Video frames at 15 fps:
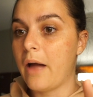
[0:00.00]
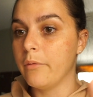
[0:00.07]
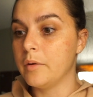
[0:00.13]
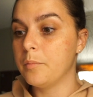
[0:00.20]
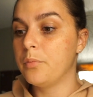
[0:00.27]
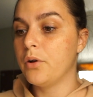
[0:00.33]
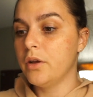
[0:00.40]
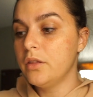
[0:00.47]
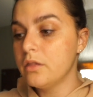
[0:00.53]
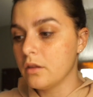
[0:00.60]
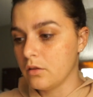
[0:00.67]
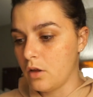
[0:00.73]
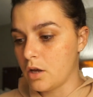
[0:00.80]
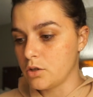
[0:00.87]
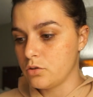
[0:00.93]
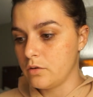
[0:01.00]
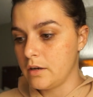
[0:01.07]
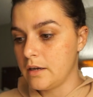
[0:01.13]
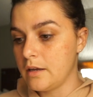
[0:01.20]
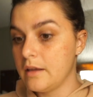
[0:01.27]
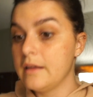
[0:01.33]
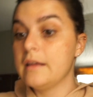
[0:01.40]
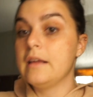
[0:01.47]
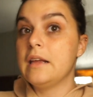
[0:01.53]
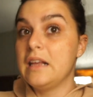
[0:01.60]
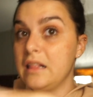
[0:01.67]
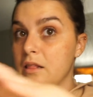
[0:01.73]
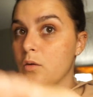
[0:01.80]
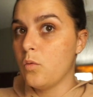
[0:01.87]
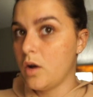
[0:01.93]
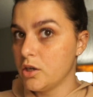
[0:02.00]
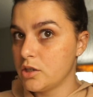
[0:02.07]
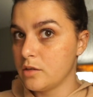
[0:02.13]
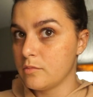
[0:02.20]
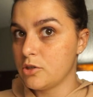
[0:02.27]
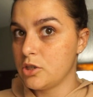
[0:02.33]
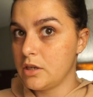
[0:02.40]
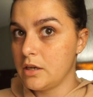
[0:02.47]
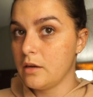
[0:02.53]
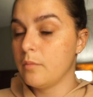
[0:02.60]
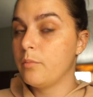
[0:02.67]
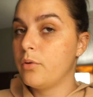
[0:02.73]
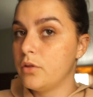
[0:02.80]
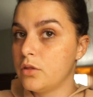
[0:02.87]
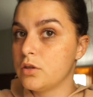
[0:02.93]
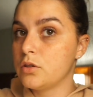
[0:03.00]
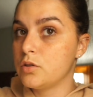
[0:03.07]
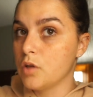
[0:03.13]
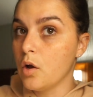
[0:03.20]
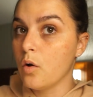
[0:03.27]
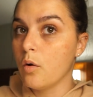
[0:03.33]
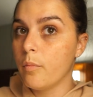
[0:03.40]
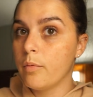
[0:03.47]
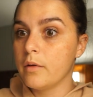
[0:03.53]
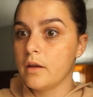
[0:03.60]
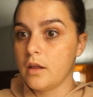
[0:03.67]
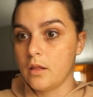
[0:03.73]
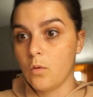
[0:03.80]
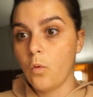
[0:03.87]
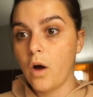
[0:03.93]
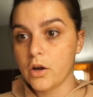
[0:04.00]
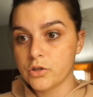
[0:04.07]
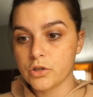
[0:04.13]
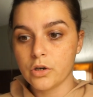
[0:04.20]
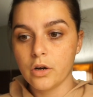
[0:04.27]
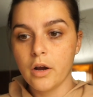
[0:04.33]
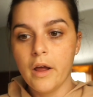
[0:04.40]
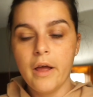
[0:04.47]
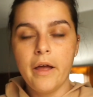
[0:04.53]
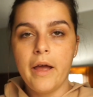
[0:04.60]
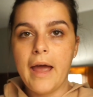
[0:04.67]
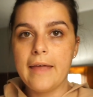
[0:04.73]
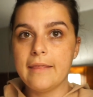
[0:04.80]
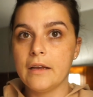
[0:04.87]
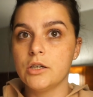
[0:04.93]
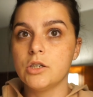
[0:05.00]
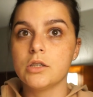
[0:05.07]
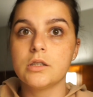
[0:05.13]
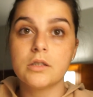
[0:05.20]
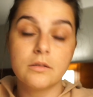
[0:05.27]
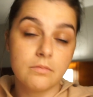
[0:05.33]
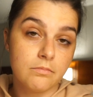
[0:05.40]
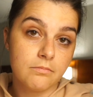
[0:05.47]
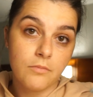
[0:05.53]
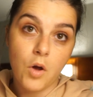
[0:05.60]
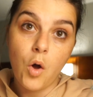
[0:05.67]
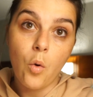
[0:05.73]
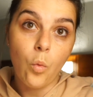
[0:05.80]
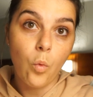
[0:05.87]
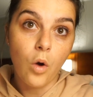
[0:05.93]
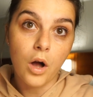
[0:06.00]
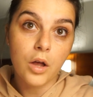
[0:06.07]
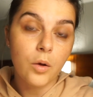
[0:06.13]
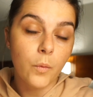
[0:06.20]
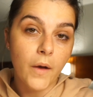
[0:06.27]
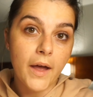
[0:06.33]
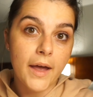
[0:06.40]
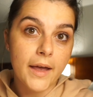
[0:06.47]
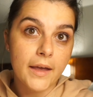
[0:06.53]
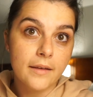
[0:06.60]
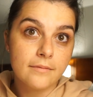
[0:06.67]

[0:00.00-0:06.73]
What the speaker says: would put the laundry in the washing machine, put the soap in the washer, and then just walk away.